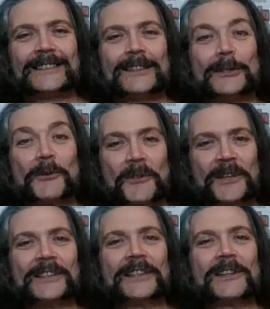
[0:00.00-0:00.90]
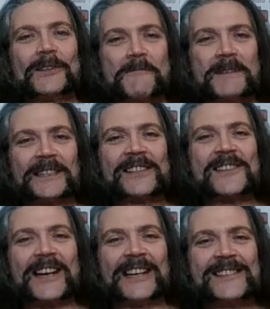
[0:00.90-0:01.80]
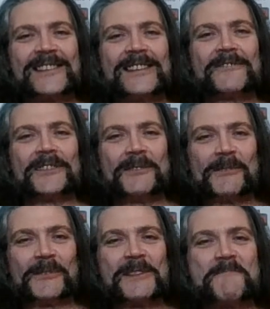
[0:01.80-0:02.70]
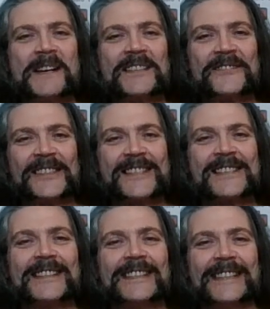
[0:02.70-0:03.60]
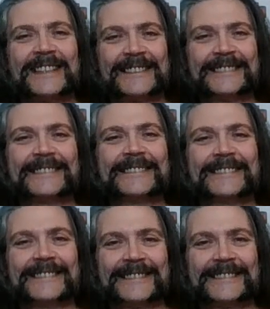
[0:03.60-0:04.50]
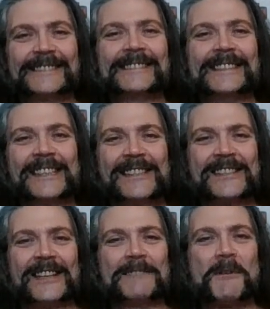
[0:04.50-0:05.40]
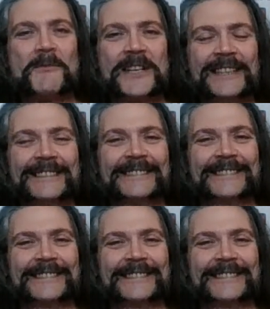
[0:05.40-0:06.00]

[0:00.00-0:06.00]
You're thinking that the government is nice and giving you all these benefits. Yeah, they can take them away.